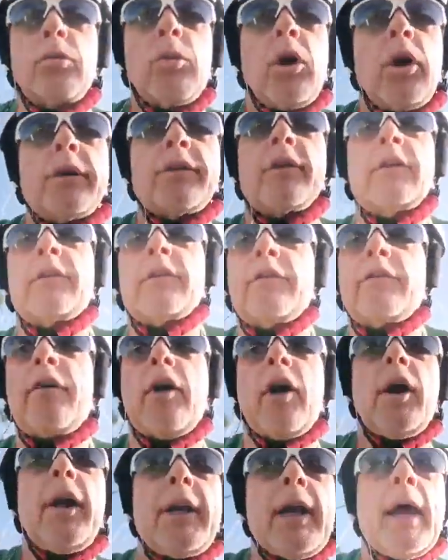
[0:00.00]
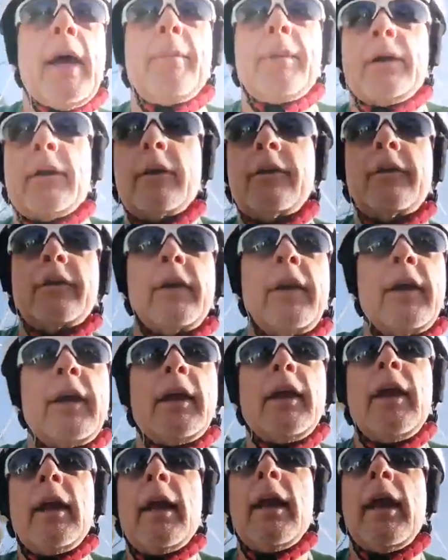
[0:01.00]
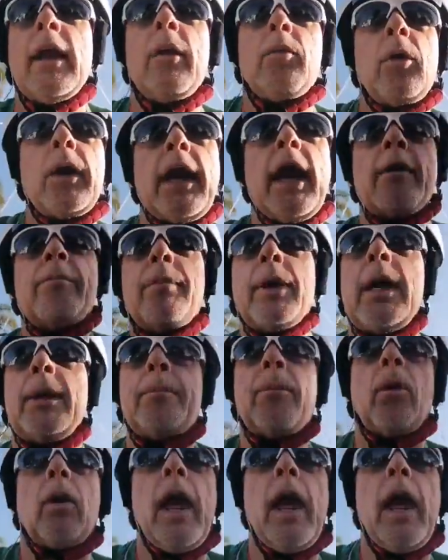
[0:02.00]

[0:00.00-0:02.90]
wants us to find happiness, And we have people